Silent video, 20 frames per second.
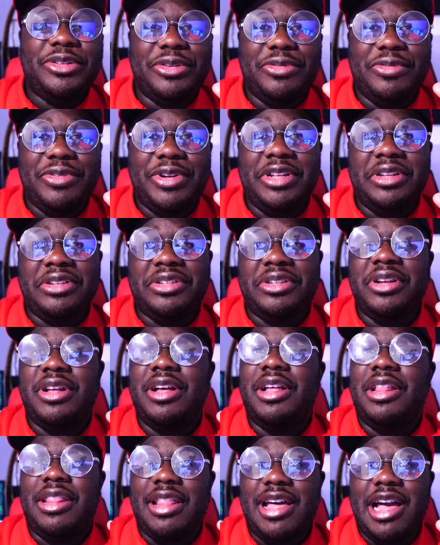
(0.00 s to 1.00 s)
to reach
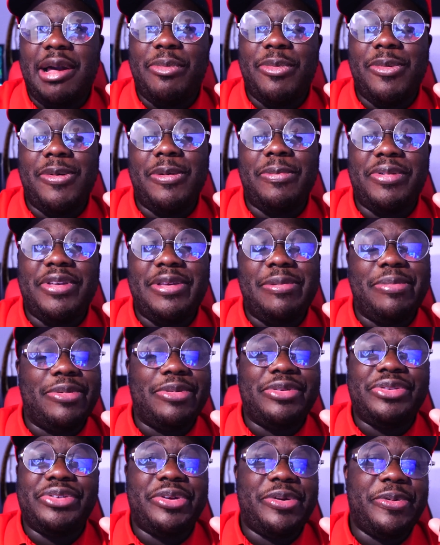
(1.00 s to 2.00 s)
a lot more
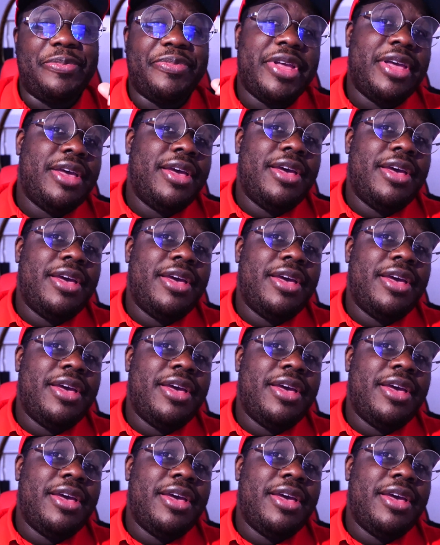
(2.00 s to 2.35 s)
people. So